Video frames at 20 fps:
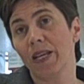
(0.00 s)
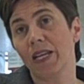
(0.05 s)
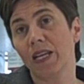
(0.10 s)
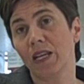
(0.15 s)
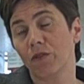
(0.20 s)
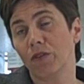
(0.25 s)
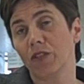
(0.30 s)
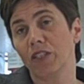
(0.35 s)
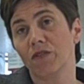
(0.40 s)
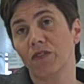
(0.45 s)

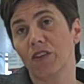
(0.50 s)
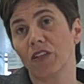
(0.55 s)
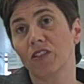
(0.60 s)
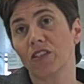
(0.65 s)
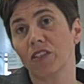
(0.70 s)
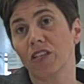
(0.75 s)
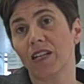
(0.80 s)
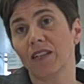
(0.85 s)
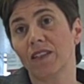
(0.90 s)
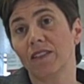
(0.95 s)
increased
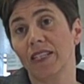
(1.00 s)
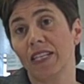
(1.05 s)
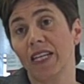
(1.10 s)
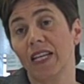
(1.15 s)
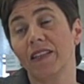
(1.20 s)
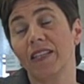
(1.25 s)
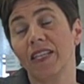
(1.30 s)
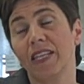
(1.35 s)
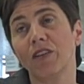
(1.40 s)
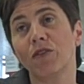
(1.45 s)
functionality
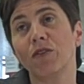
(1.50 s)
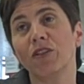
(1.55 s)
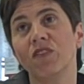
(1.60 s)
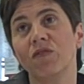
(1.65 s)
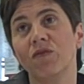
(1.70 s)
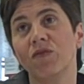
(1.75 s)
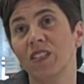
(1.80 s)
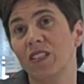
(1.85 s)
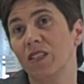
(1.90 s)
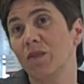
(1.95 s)
and the
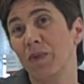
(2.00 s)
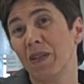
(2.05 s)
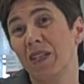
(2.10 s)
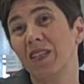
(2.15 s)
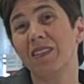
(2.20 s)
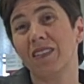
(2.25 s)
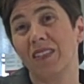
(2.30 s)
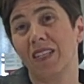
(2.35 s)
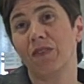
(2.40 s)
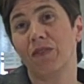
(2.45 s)
increased
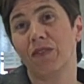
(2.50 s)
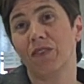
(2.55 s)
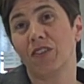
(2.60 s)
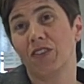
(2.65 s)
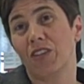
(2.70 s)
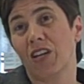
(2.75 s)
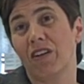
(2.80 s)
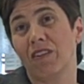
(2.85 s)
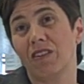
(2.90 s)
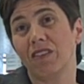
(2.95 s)
visibility for the
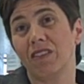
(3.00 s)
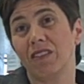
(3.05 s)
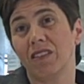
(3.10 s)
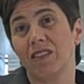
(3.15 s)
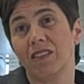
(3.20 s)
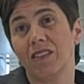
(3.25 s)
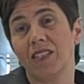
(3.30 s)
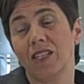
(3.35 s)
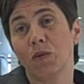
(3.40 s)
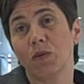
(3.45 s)

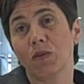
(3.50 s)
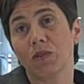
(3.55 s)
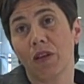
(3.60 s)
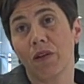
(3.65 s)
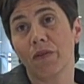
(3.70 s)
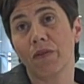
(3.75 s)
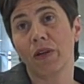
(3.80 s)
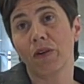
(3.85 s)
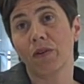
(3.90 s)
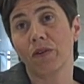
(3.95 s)
charities to see what's
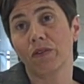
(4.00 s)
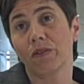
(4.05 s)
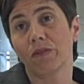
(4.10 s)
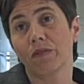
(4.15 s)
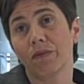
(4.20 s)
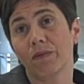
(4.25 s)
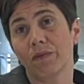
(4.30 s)
going on.